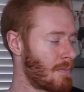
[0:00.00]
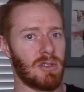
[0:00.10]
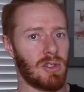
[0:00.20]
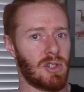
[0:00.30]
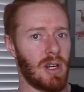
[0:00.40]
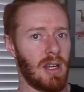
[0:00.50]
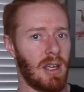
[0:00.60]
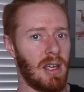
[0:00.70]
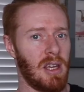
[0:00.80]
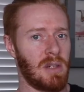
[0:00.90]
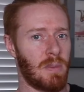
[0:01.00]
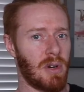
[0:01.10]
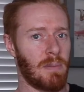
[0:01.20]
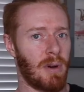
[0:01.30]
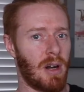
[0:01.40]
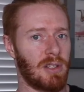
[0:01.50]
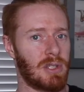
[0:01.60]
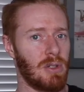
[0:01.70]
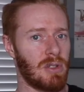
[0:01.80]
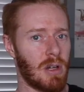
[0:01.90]
So training each body part
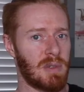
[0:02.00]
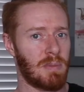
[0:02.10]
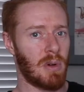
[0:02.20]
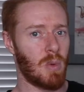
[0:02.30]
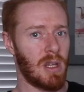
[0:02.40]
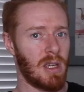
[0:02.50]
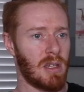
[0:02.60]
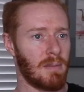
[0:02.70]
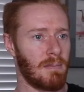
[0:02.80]
2 times per week.